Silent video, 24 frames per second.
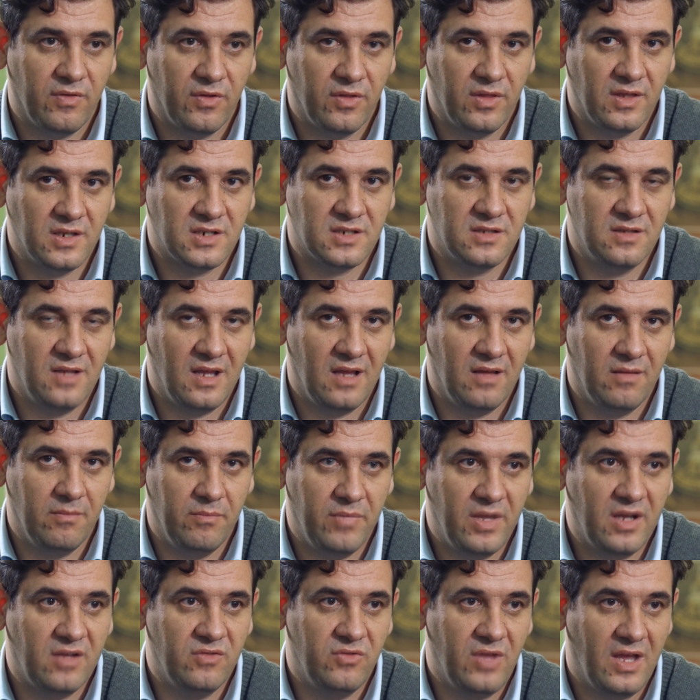for this
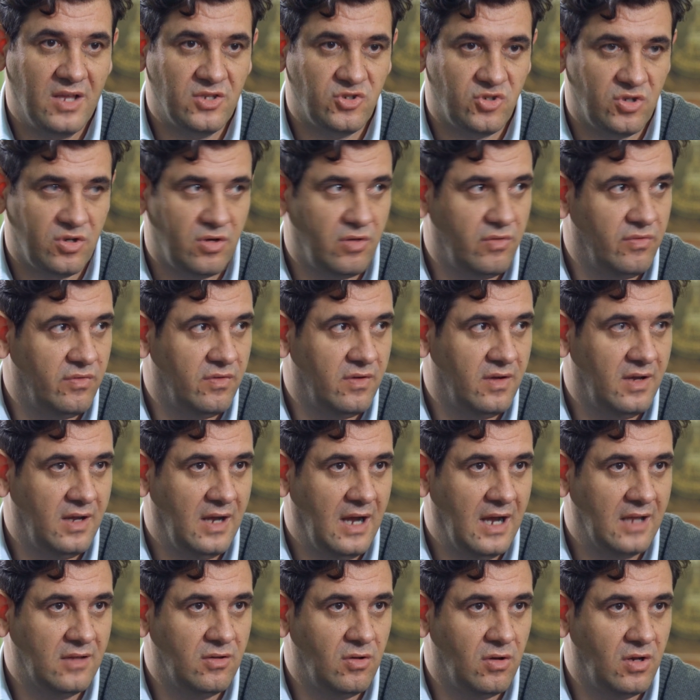big danger of uh,
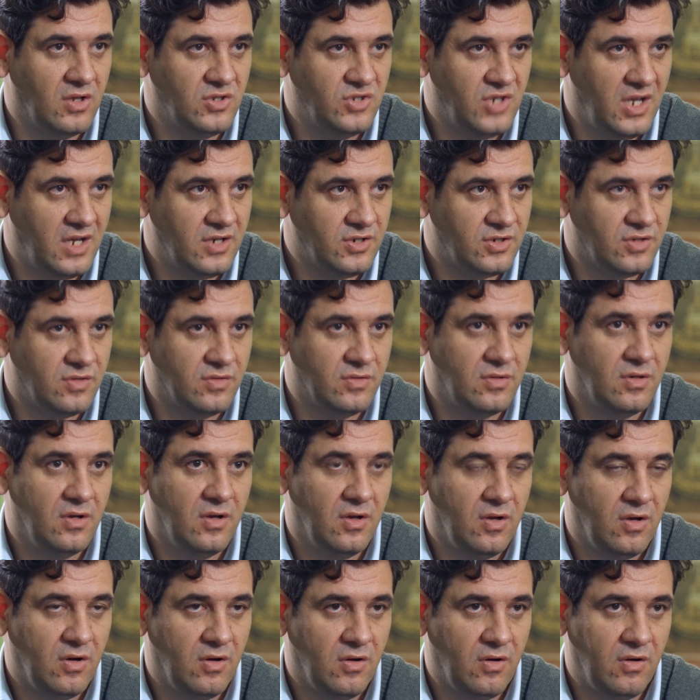ideologization
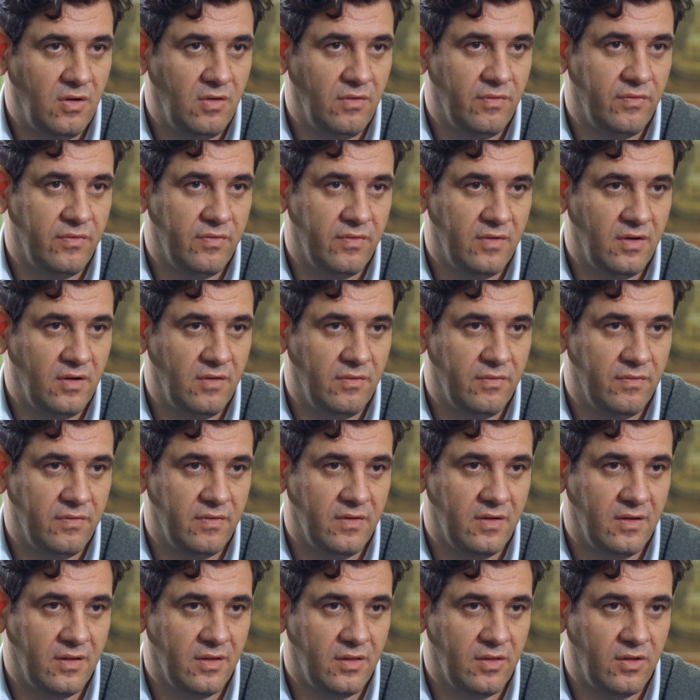of, of
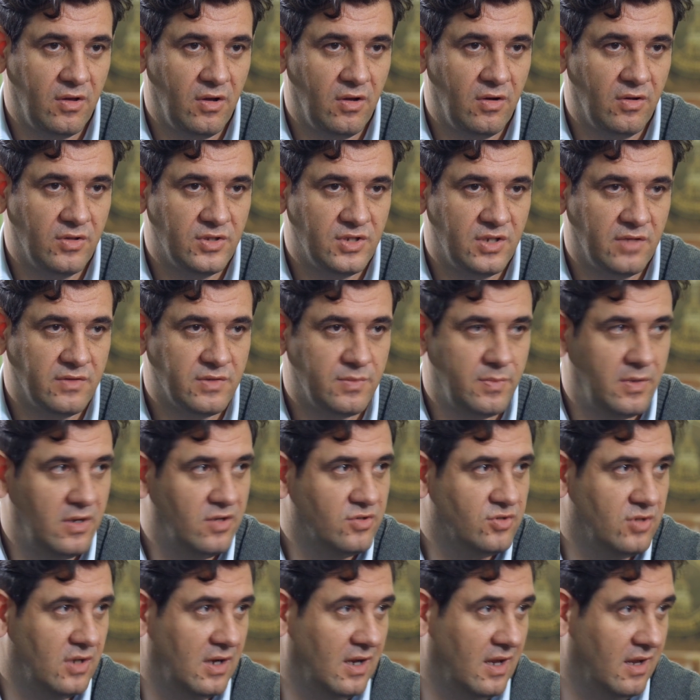uh, theology and
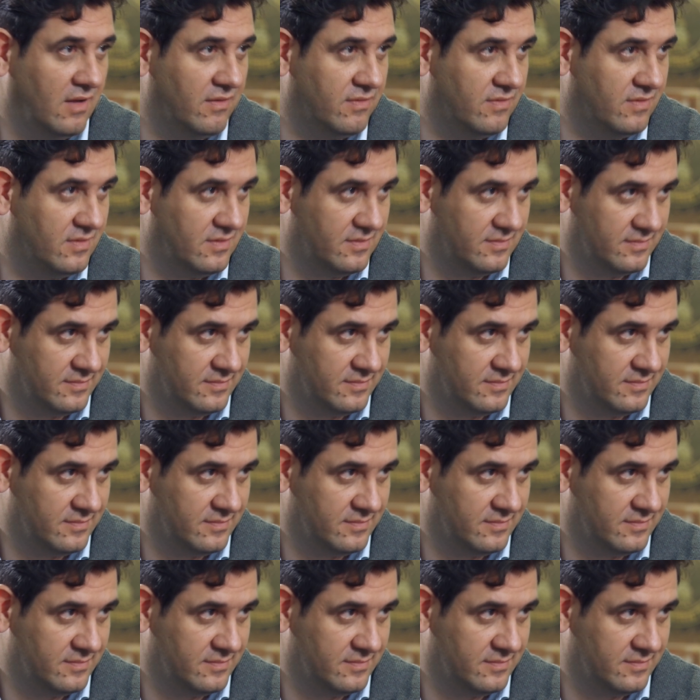spiritual life.